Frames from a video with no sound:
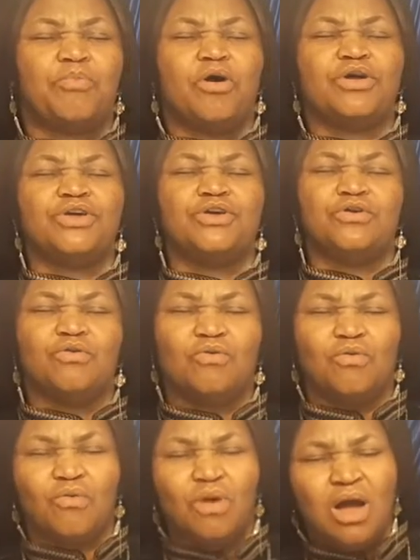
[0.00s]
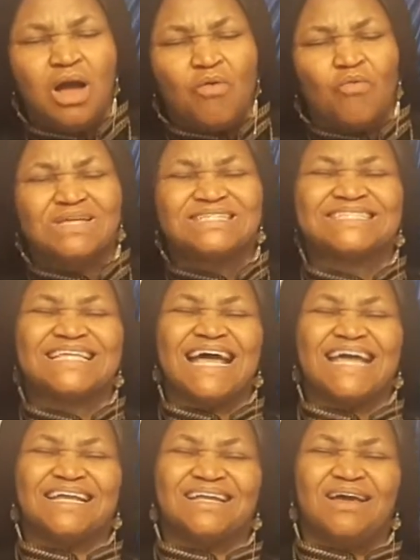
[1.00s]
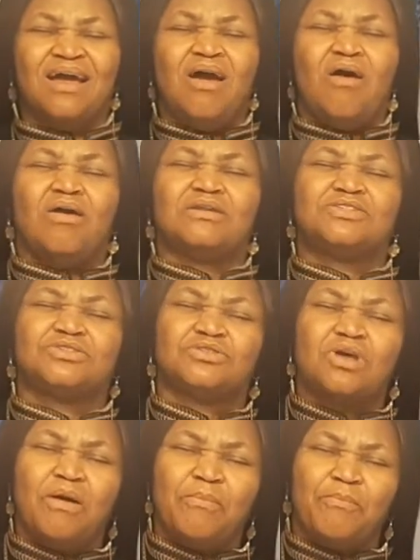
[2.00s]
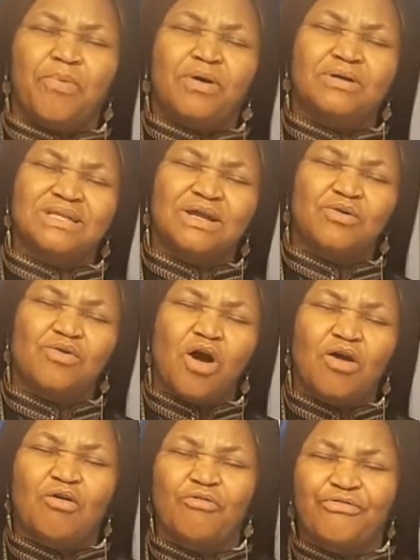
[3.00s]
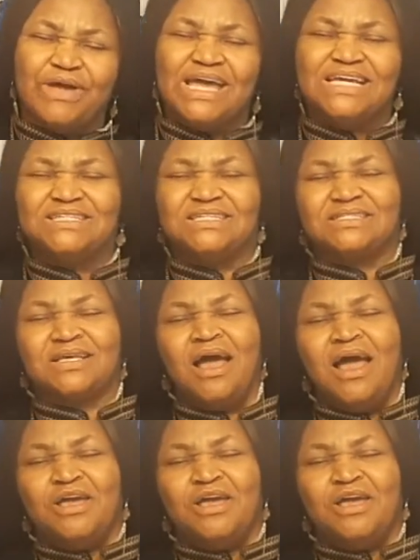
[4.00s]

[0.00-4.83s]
upon you we stand on top on the rock of ages